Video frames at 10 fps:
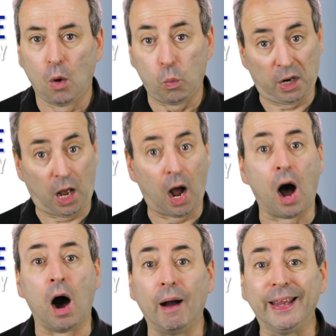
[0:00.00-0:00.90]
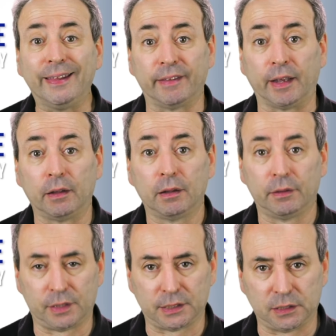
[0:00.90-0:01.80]
Well, I think
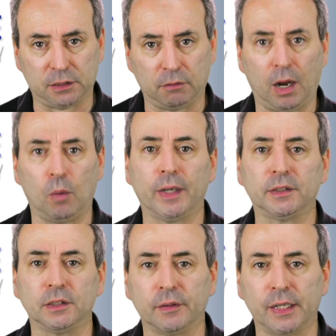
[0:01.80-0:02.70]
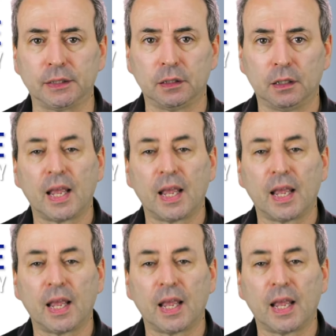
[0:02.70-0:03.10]
this is the right way to do it.